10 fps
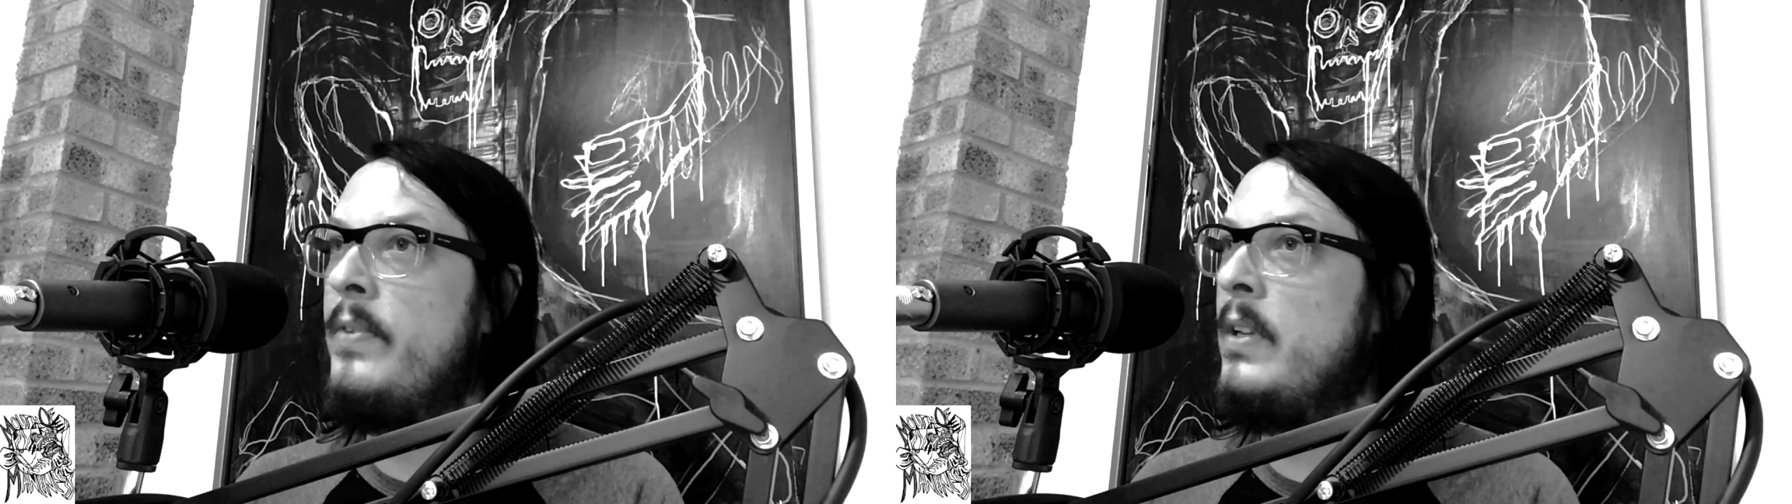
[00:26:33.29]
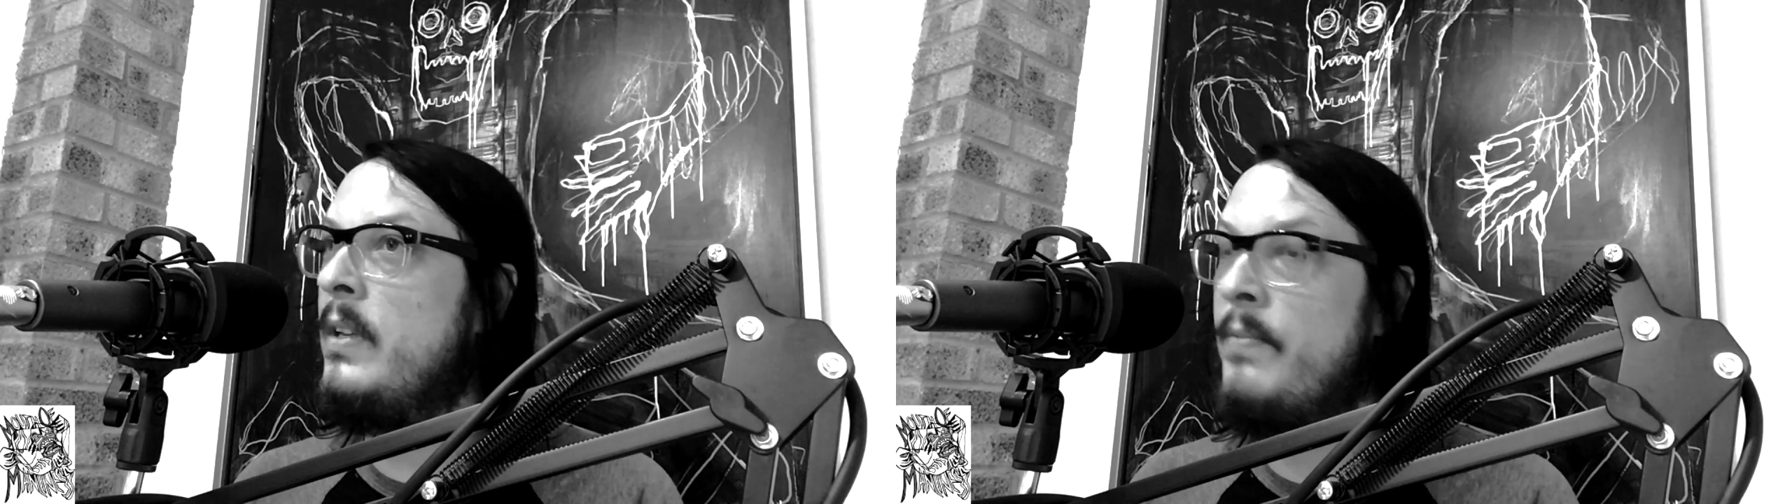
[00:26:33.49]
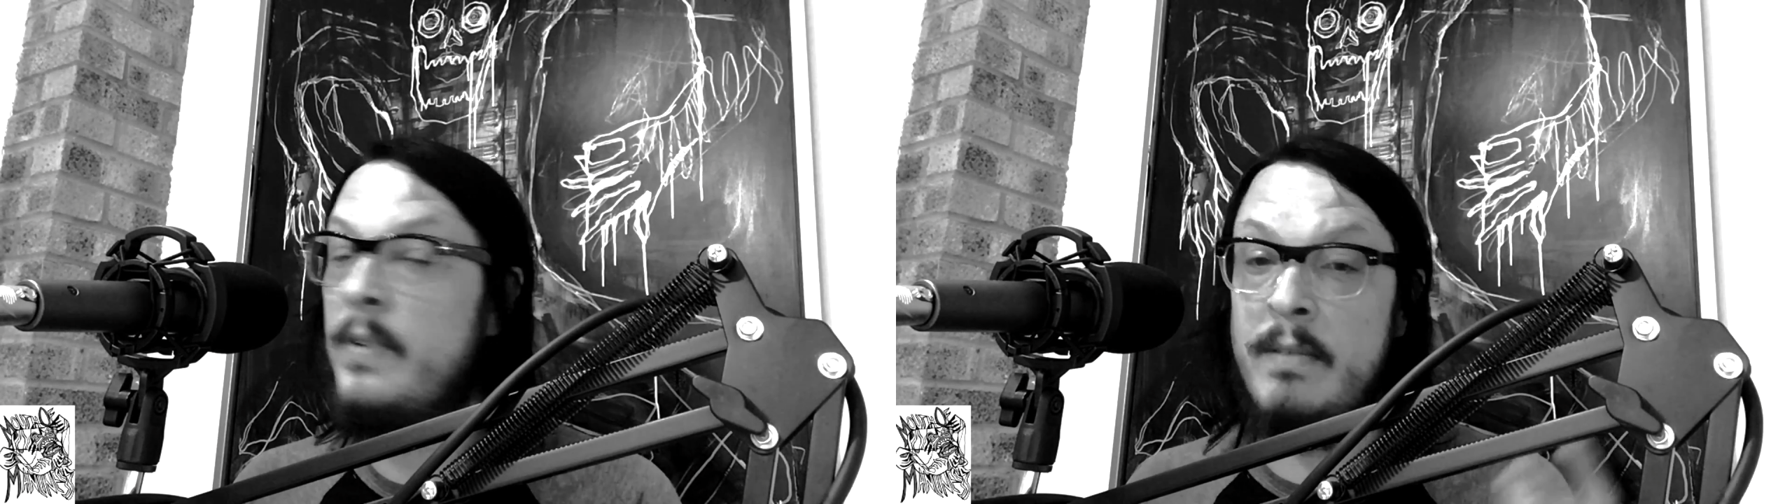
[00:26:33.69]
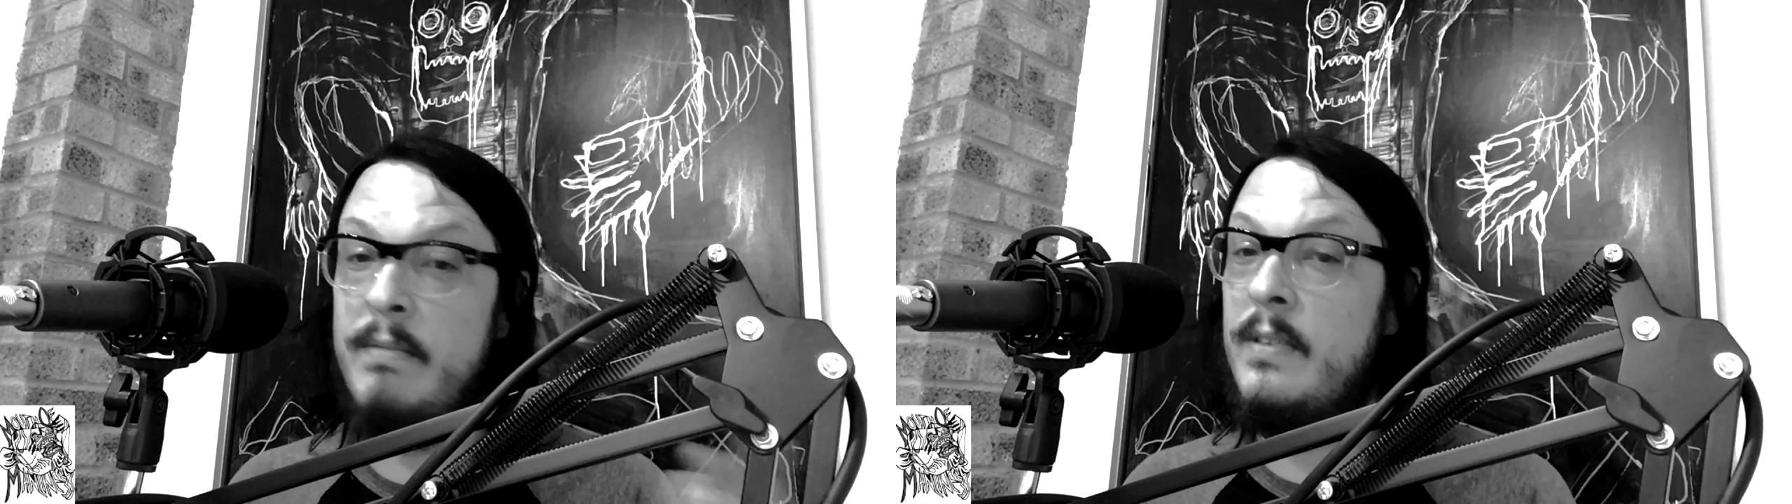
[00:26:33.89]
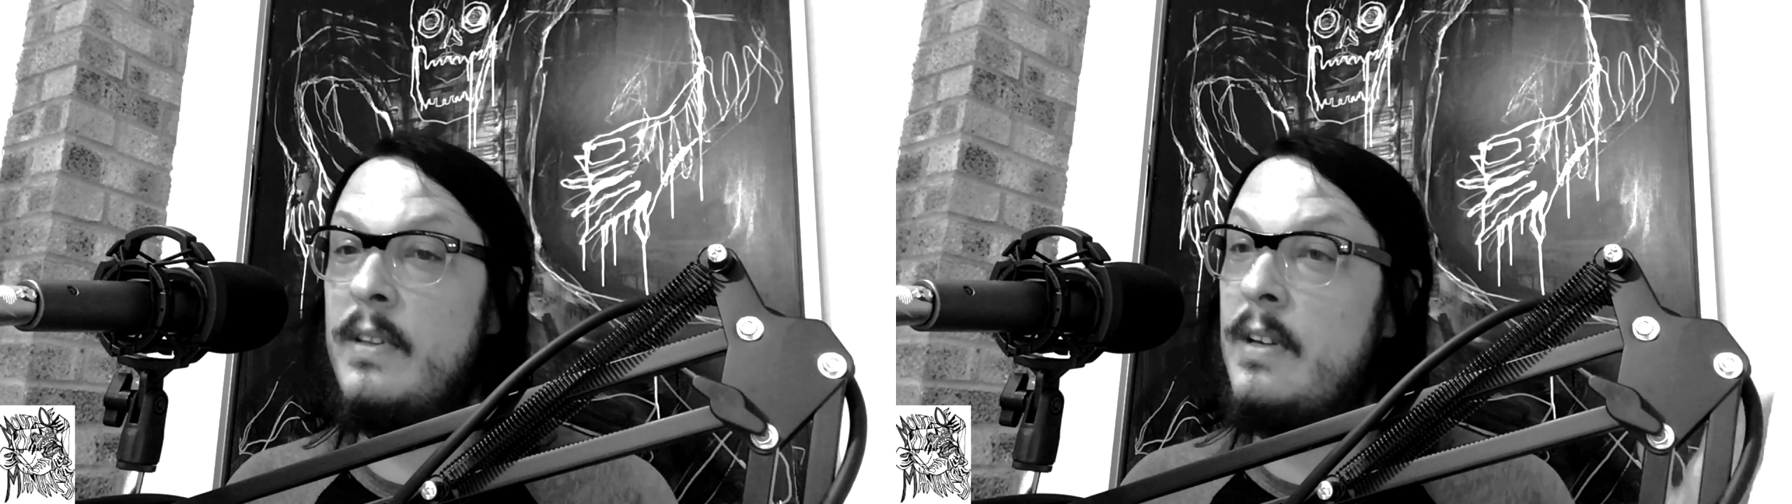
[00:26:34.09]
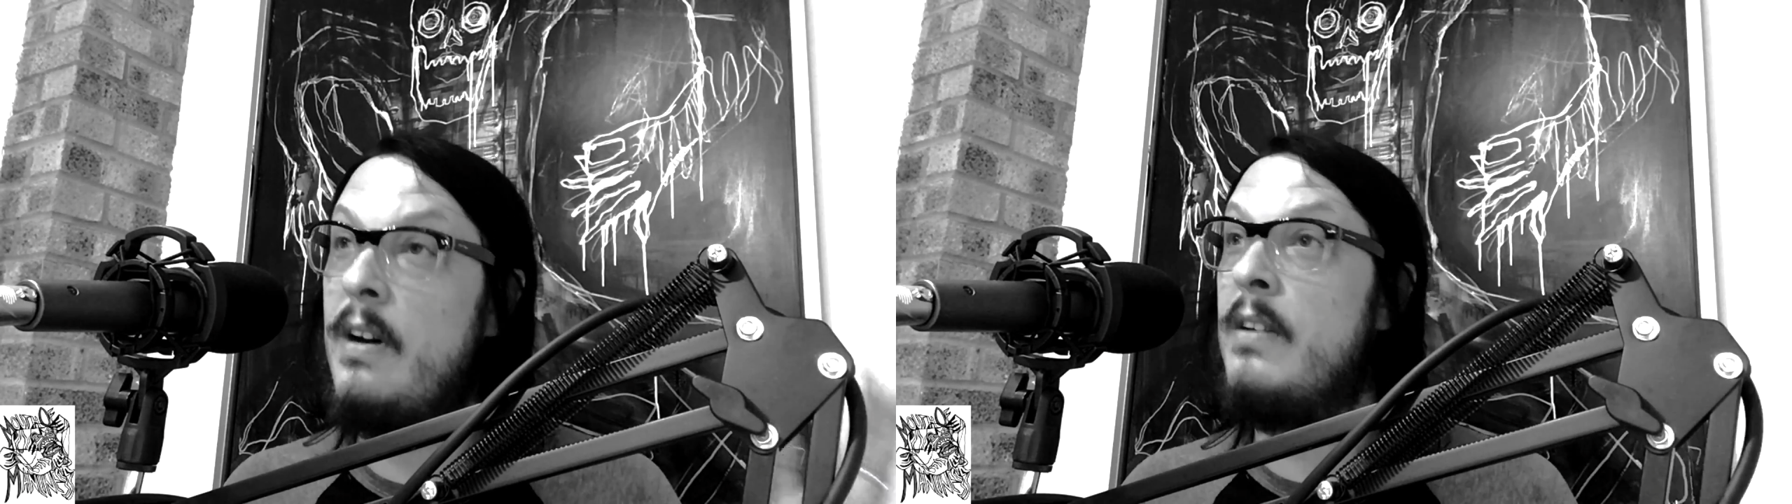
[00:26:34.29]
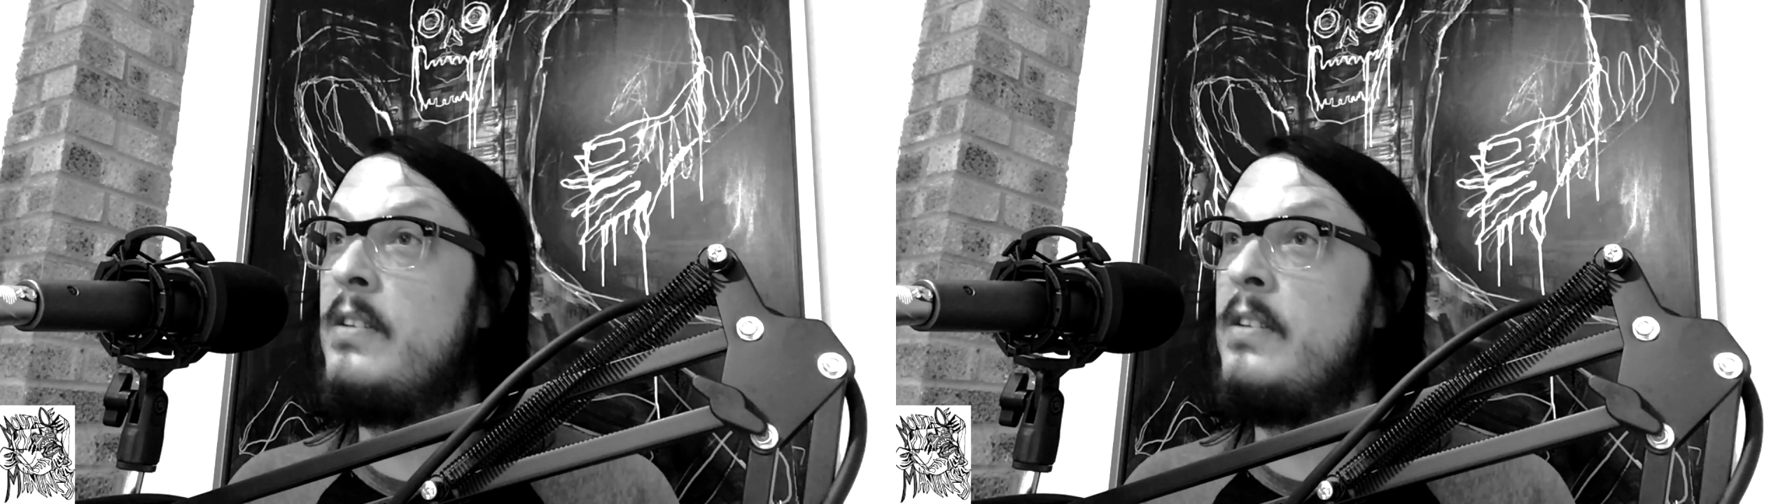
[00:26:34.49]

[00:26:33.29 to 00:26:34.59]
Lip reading: if you can't